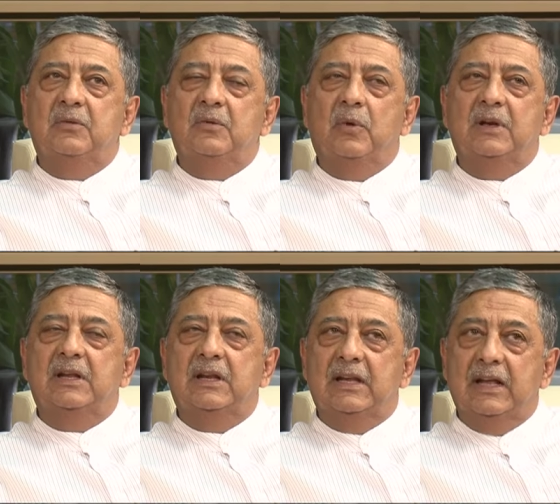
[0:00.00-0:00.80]
one
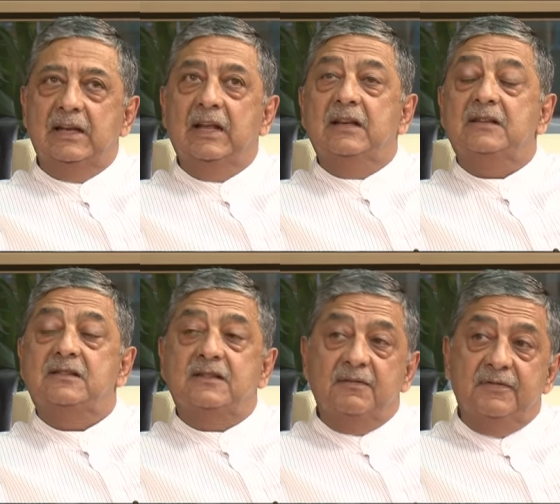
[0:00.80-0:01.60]
can get
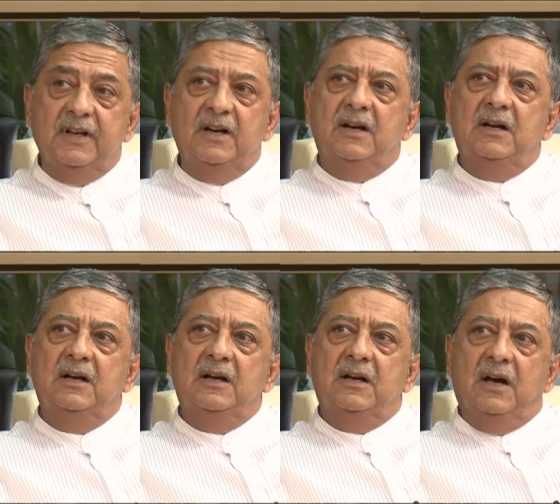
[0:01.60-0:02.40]
severe
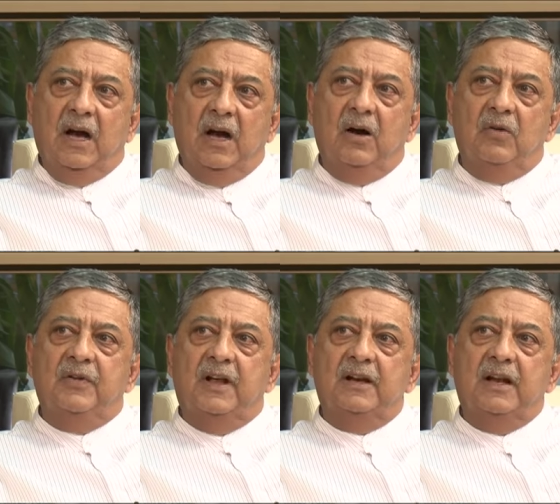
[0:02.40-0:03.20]

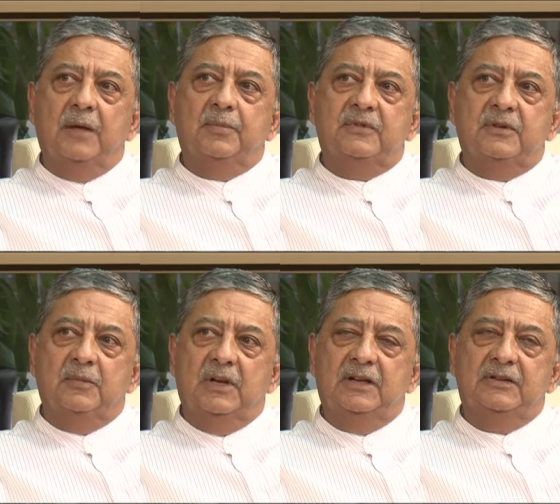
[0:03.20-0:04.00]
ovarian
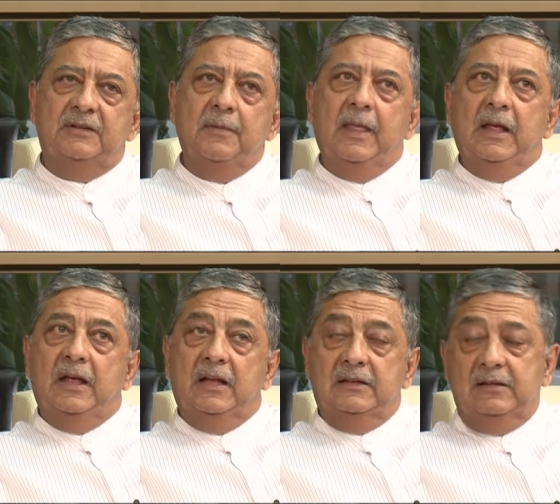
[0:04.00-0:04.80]
hyperstimulation,
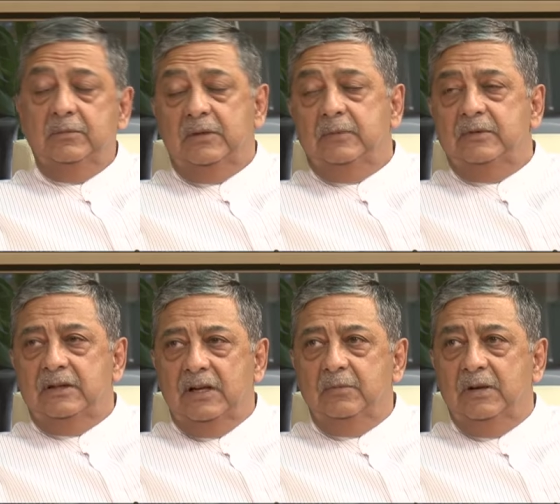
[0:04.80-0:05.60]
and sometimes it
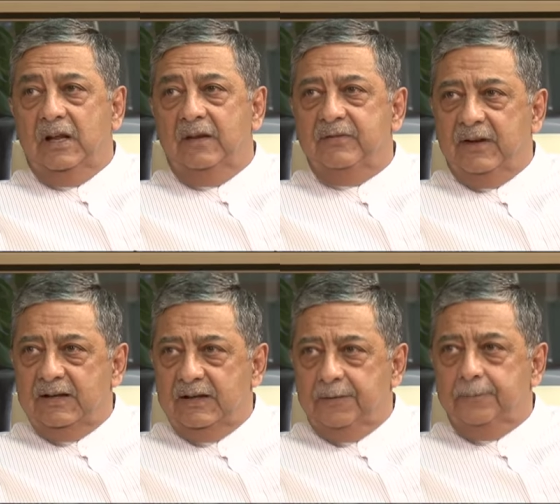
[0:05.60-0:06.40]
can be
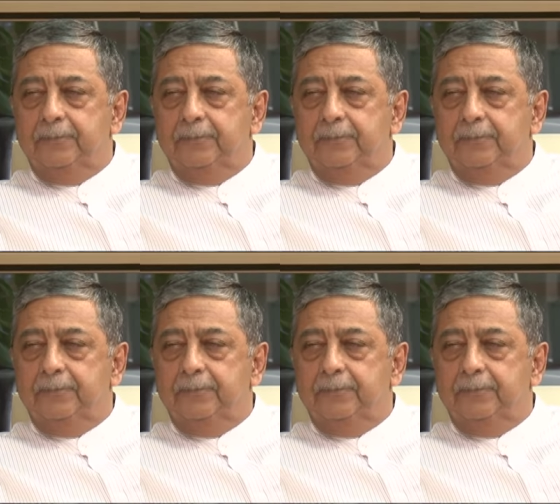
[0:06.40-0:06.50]
life-threatening.